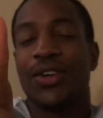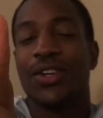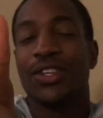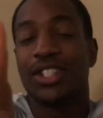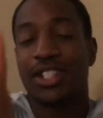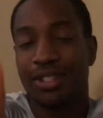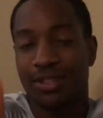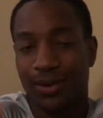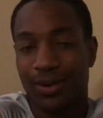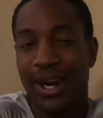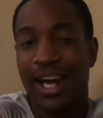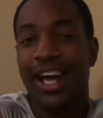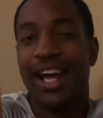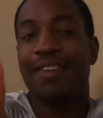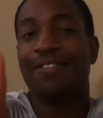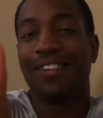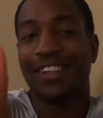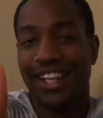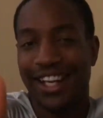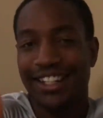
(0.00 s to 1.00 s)

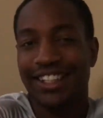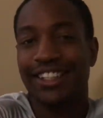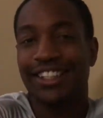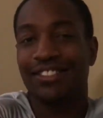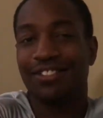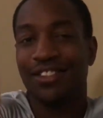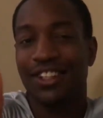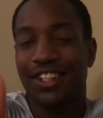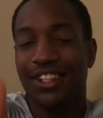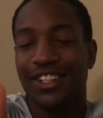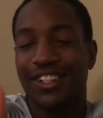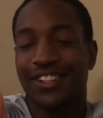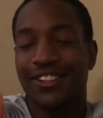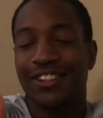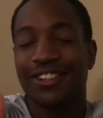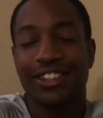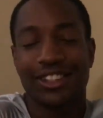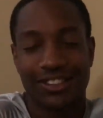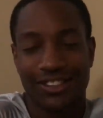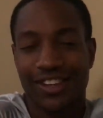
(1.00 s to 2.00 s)
subscribe, like this video,
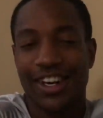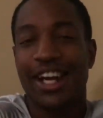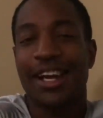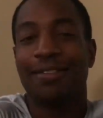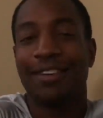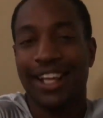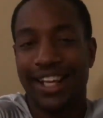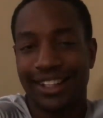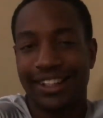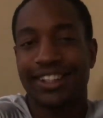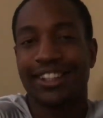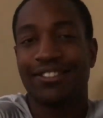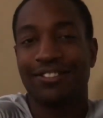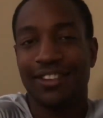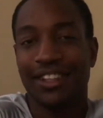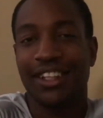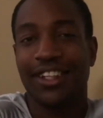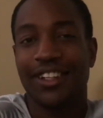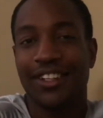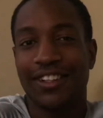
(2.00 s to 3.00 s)
subscribe, like this
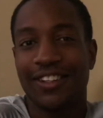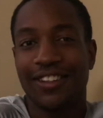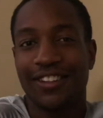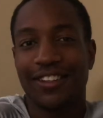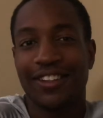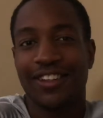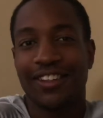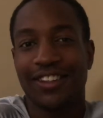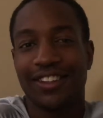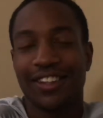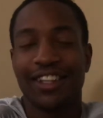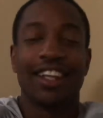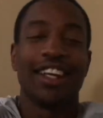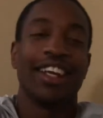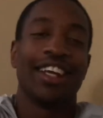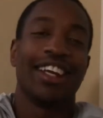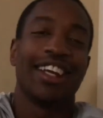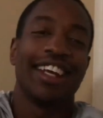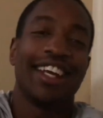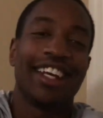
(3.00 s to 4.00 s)
video,
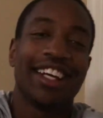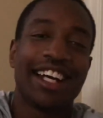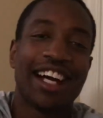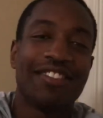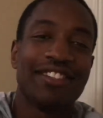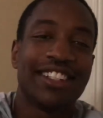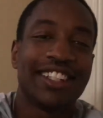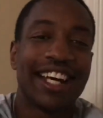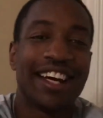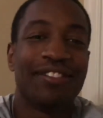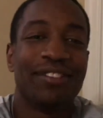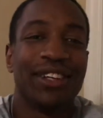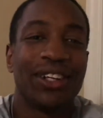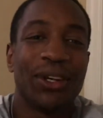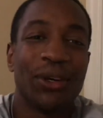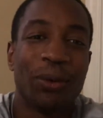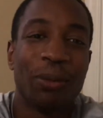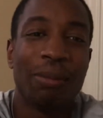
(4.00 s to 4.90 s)
and comment down below.